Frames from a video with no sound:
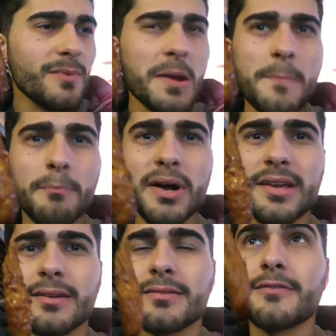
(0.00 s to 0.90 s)

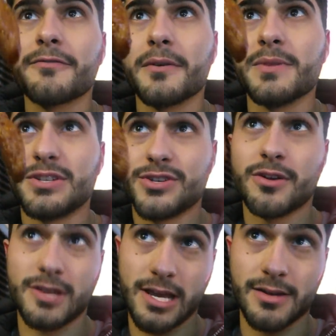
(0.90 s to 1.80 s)
bite from the Jug
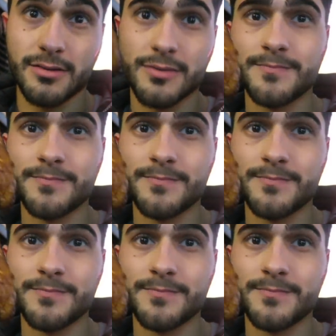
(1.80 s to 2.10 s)
Handle.